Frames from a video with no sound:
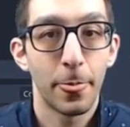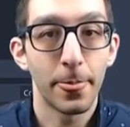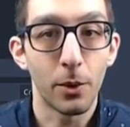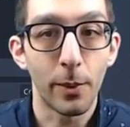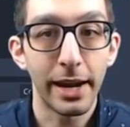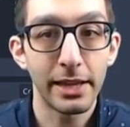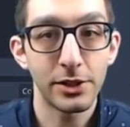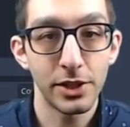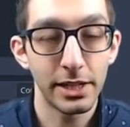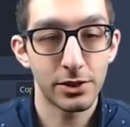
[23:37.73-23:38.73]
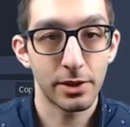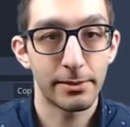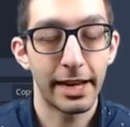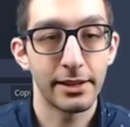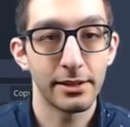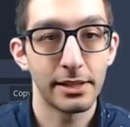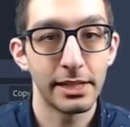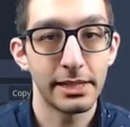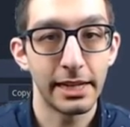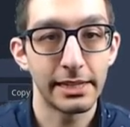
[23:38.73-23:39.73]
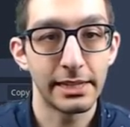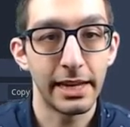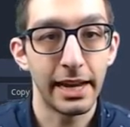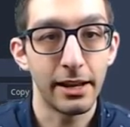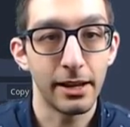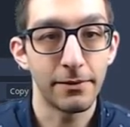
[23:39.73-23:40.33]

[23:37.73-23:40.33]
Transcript: The way that GDScript handles these is that